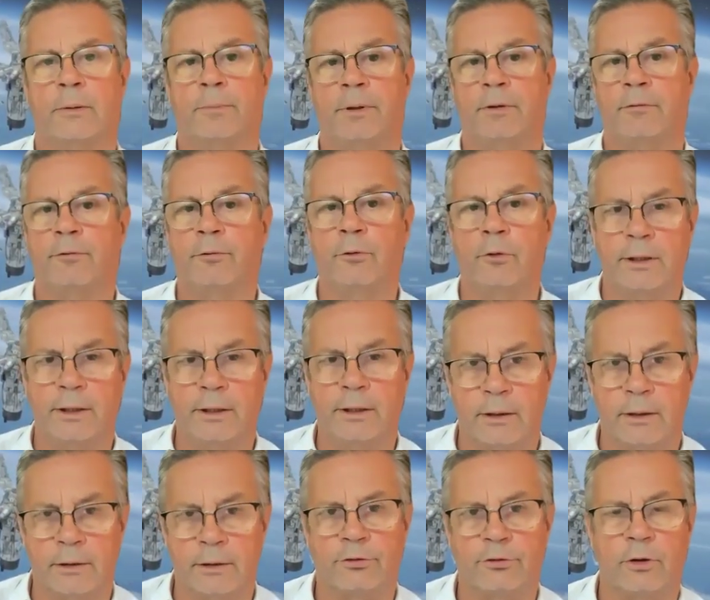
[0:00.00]
be fully
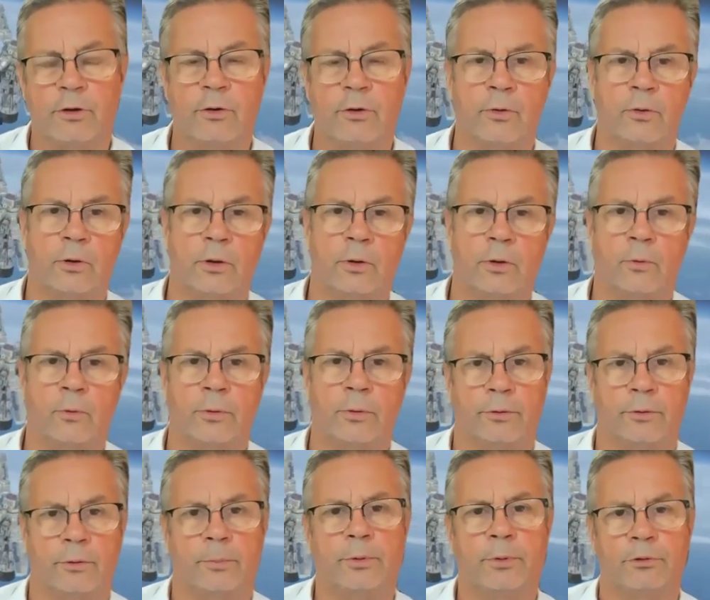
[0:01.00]
secure with
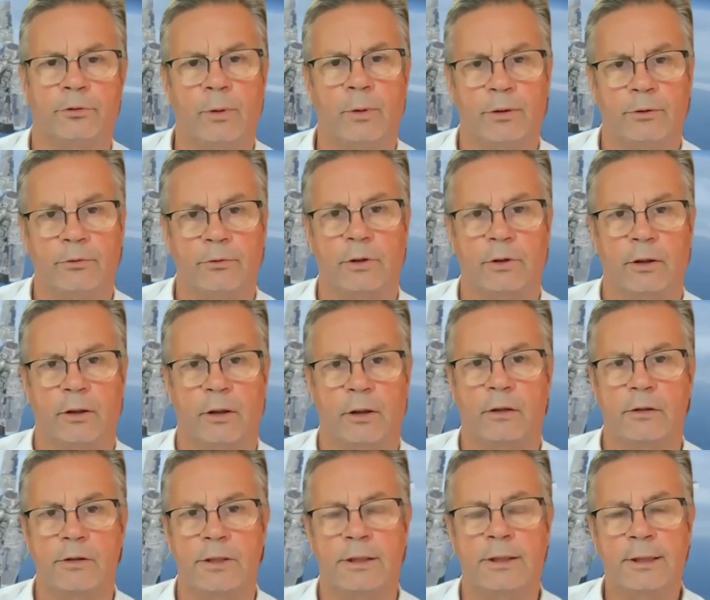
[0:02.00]
our post-quantum
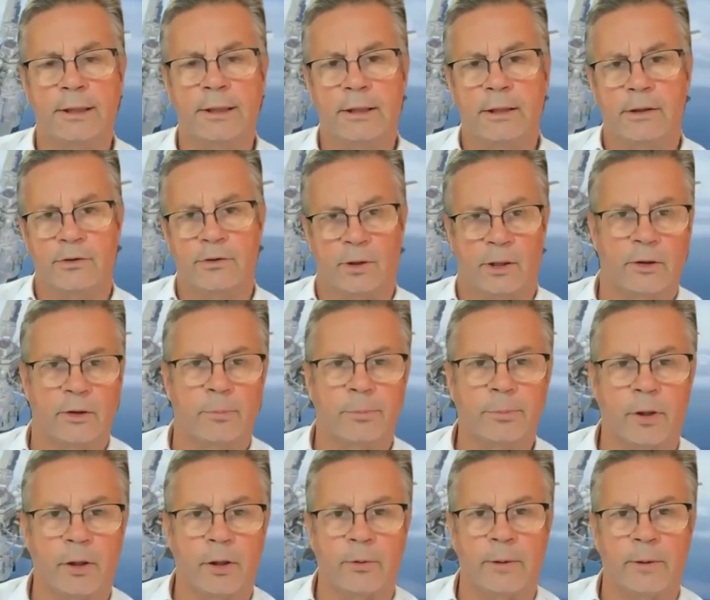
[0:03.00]
technology. So a lot of
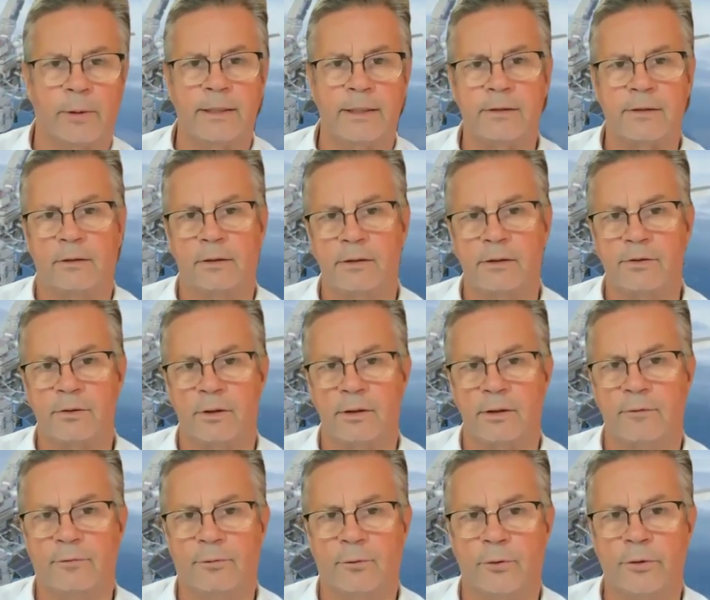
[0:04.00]
progress. It's only
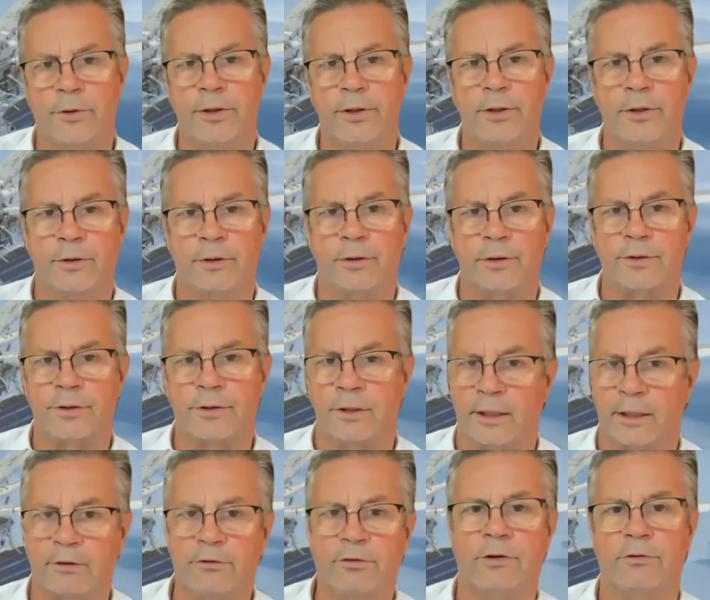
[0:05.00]
4 years. So
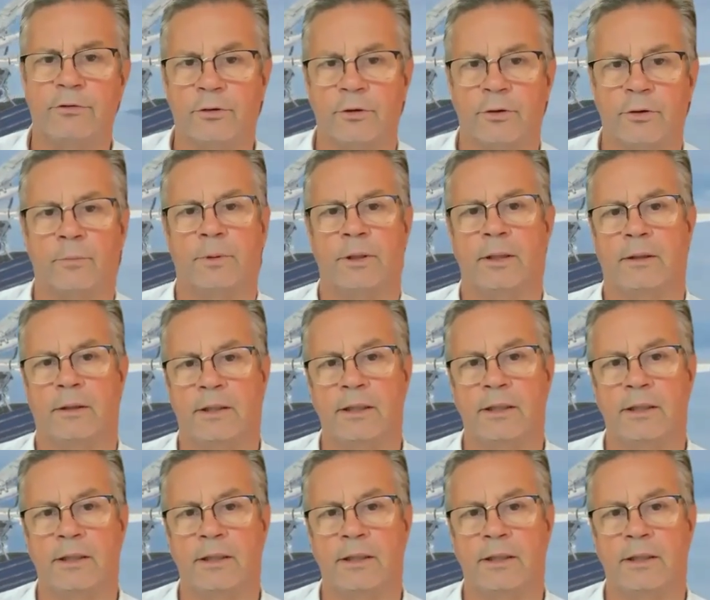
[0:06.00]
next year is going to be the